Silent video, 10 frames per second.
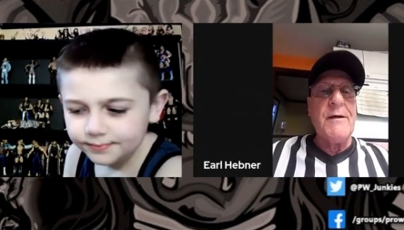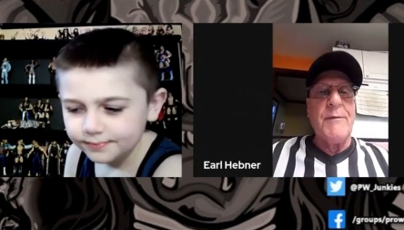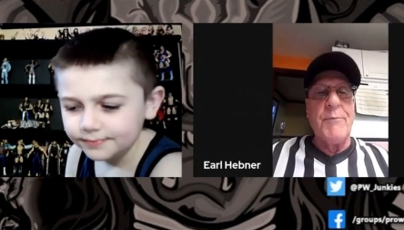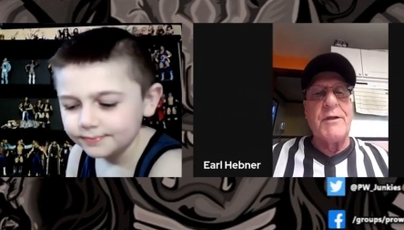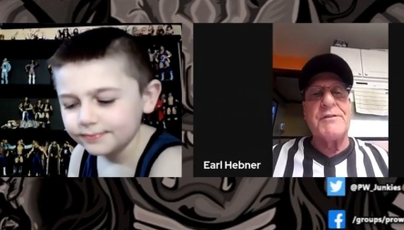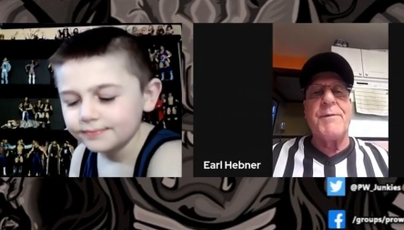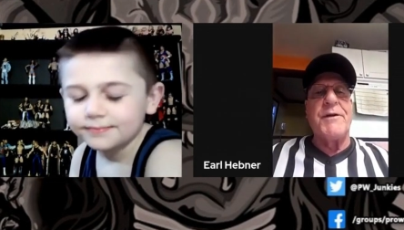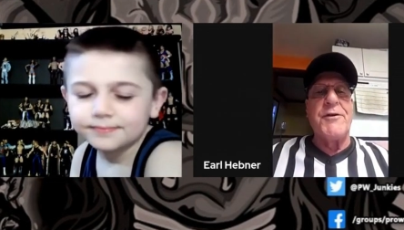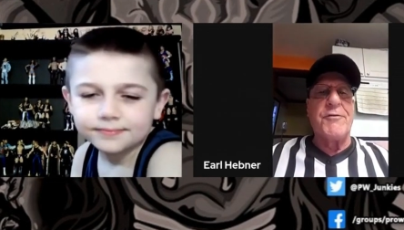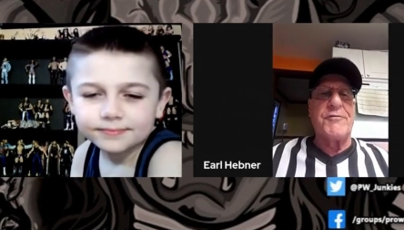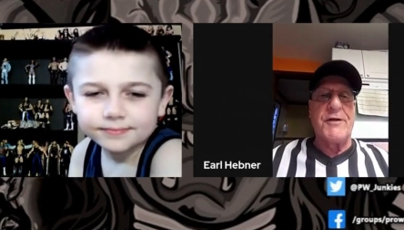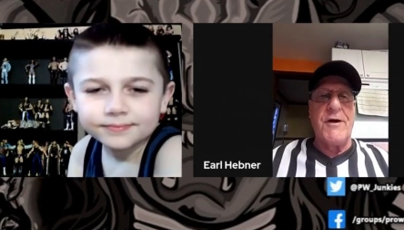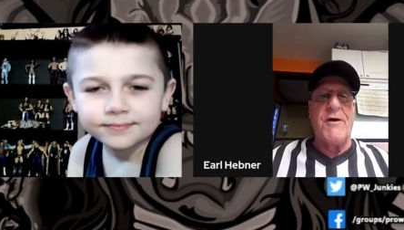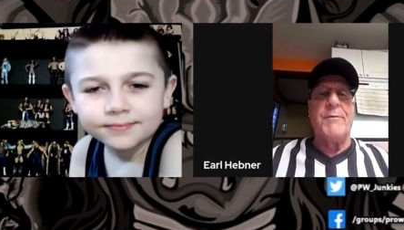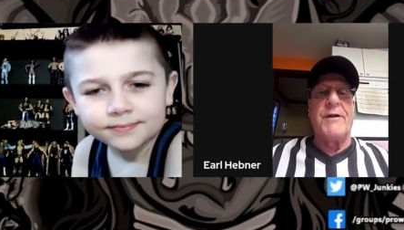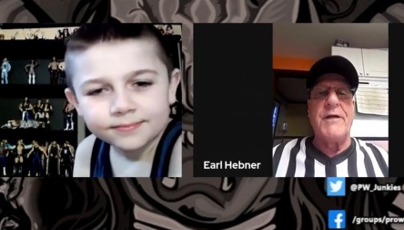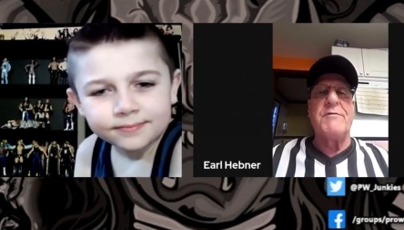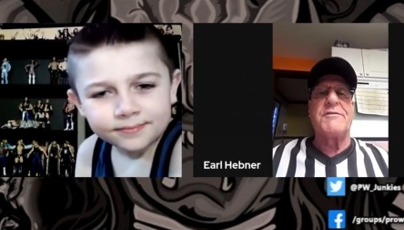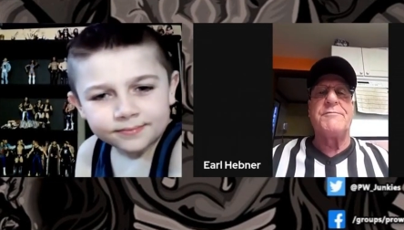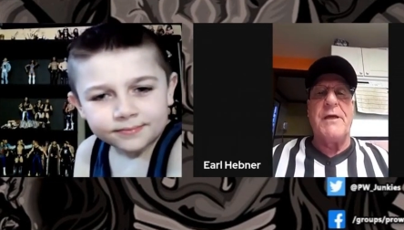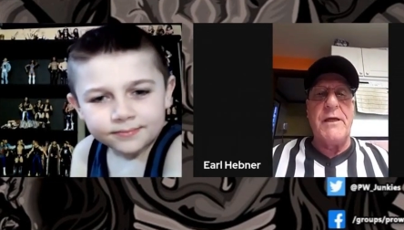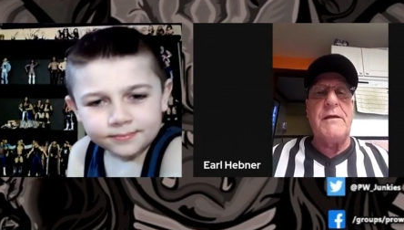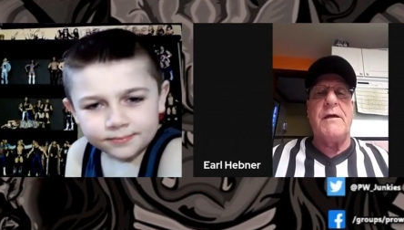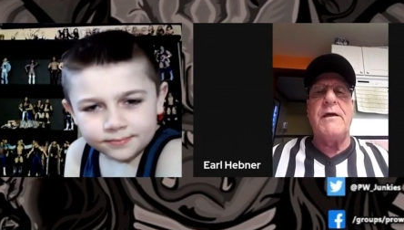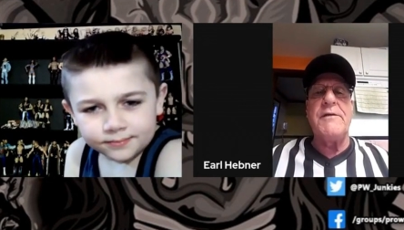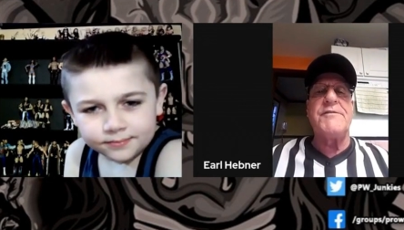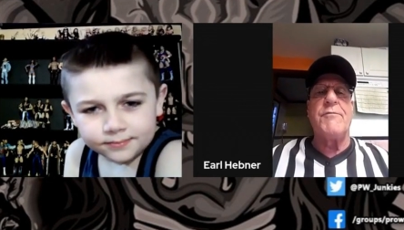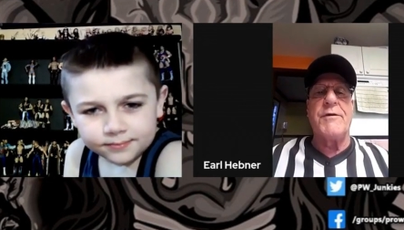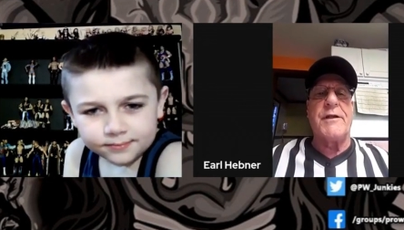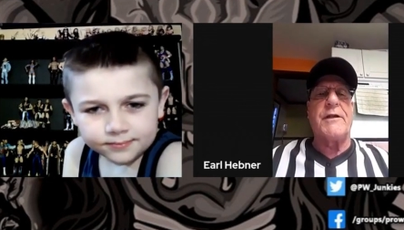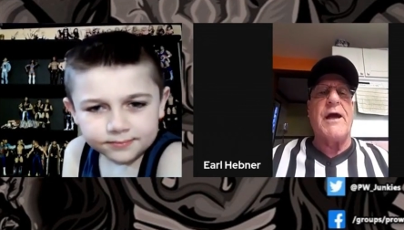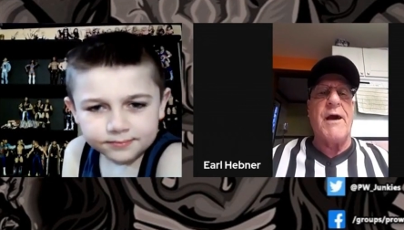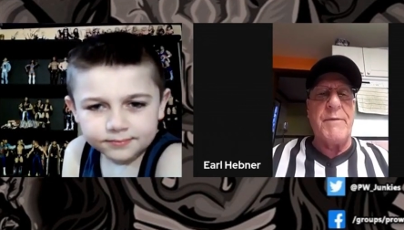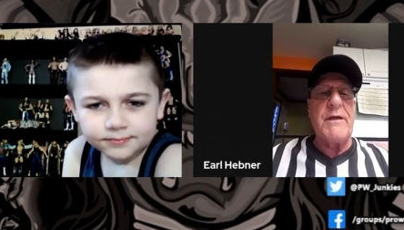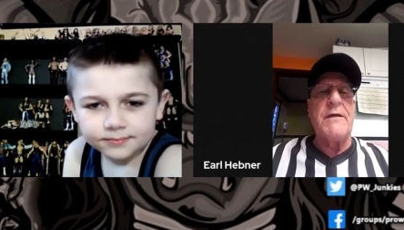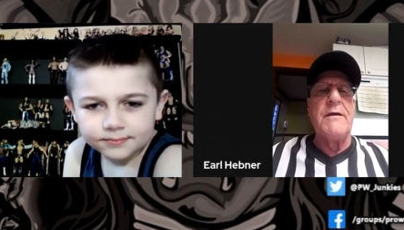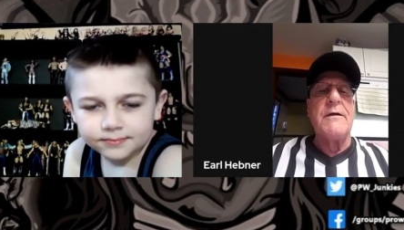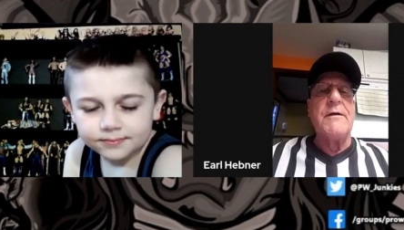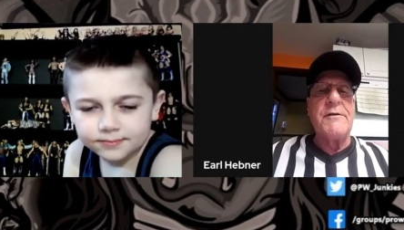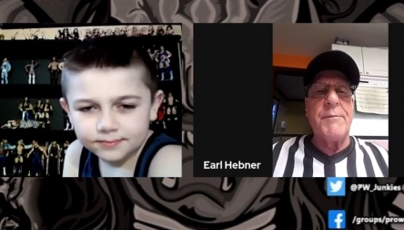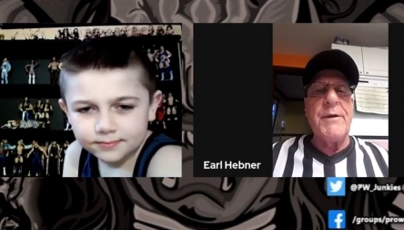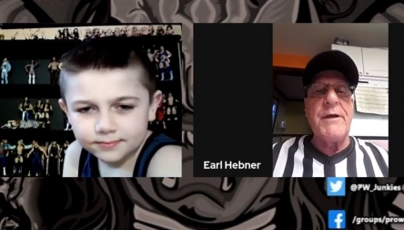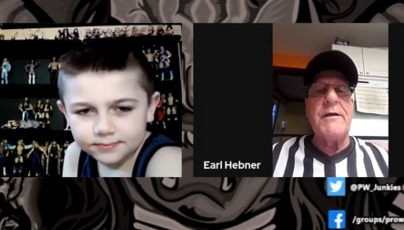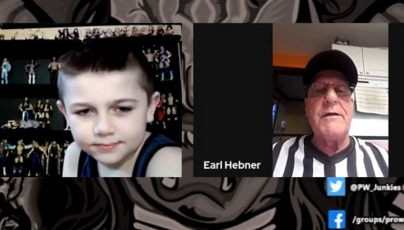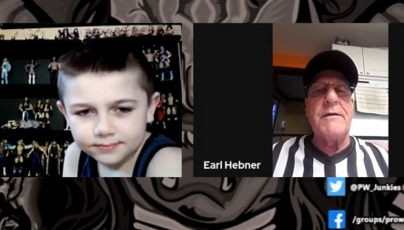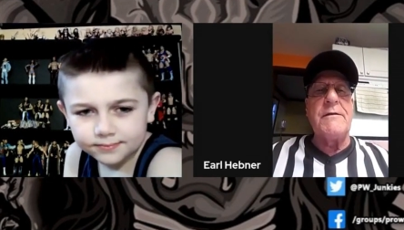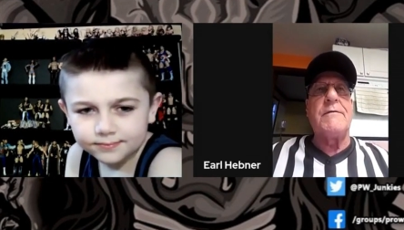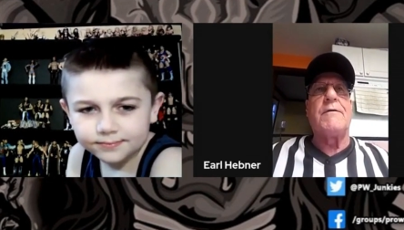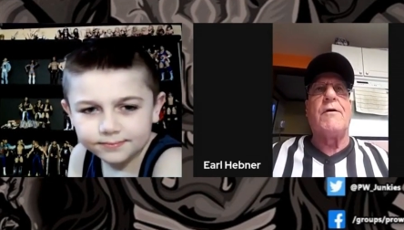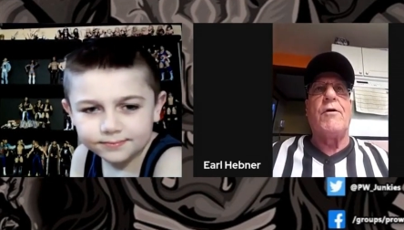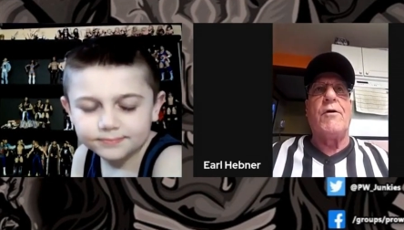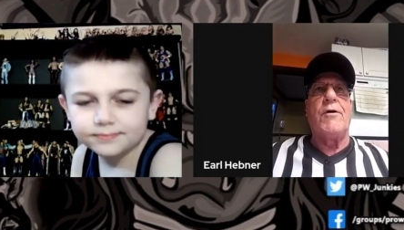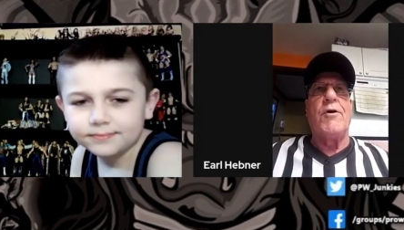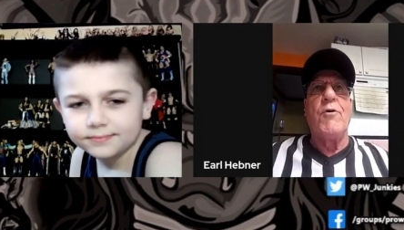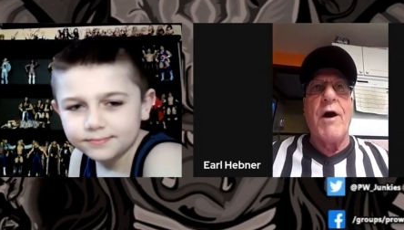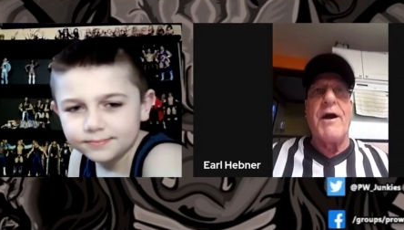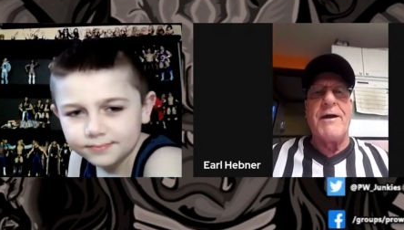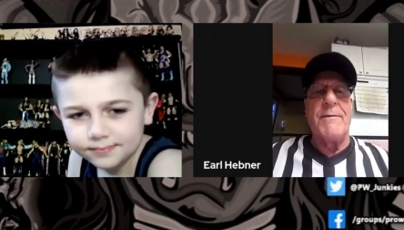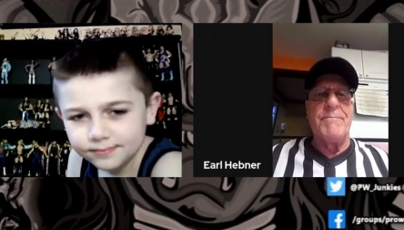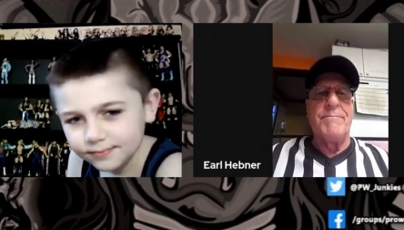Speaker 1: but it's been years ago. But he's the one that got me to be who I am.